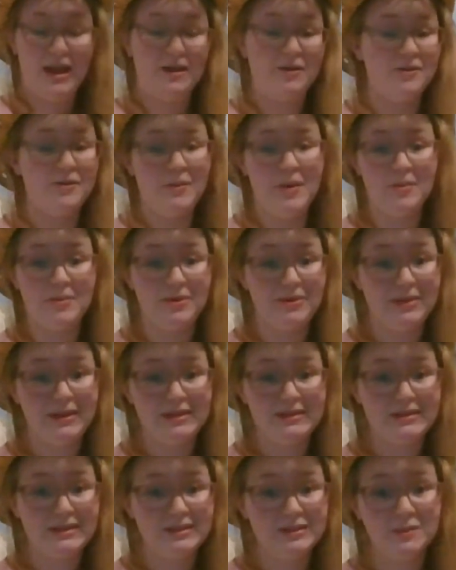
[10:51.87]
don't remember what
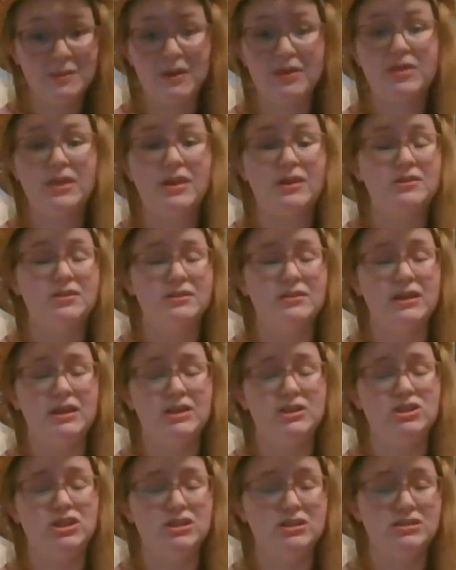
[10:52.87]
these things are, but they're
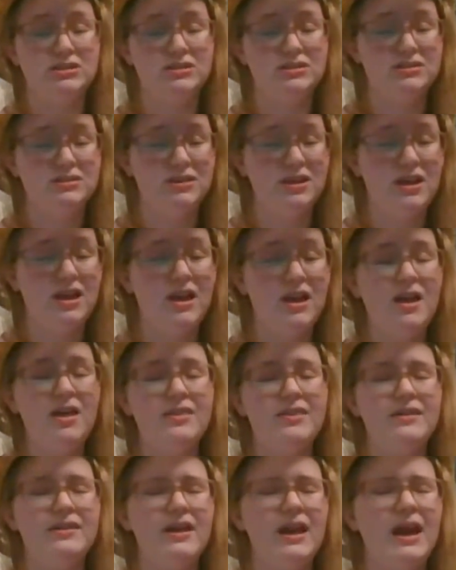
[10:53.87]
delicious.
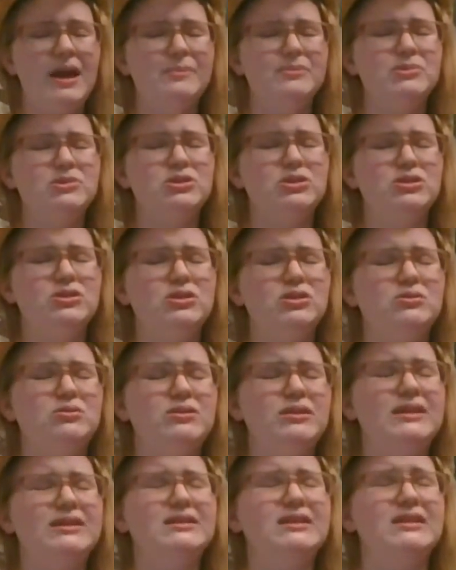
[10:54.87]
They're absolutely
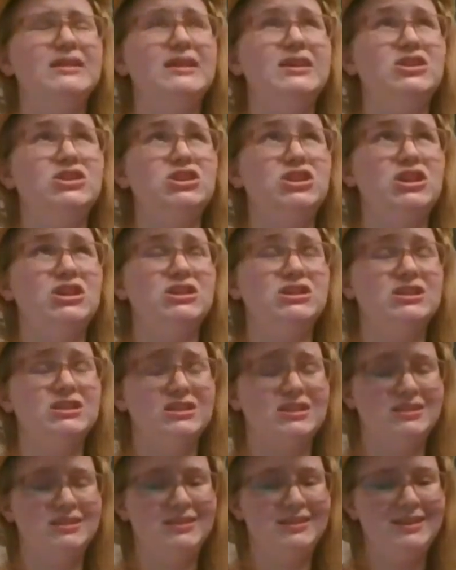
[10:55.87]

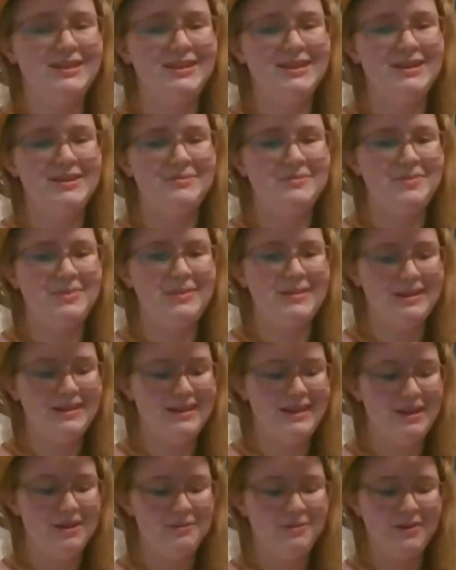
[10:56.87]
delicious.
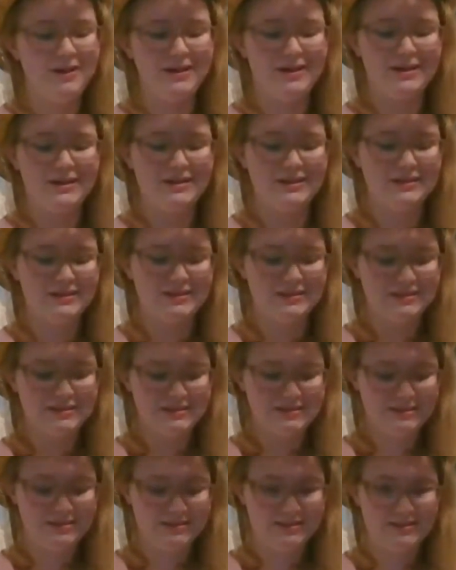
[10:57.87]
But it
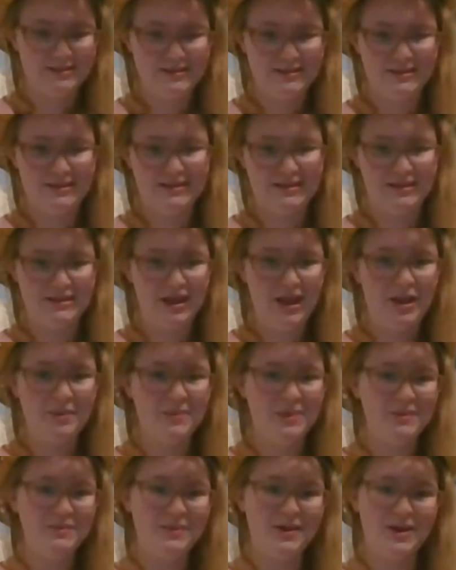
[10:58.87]
was
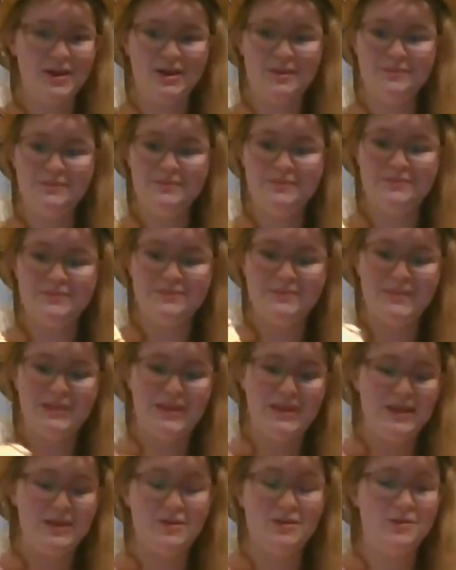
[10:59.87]
top and bottom.
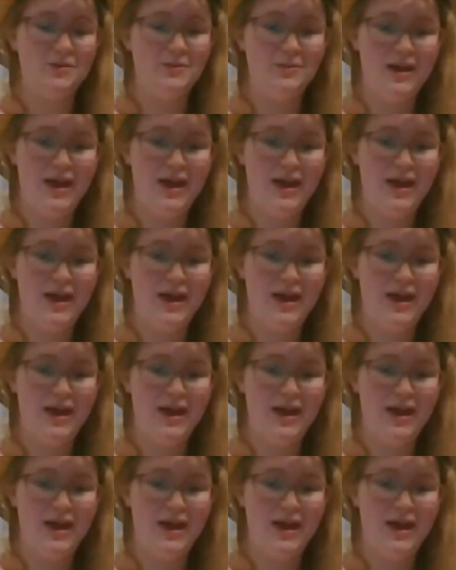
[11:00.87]
I don't know.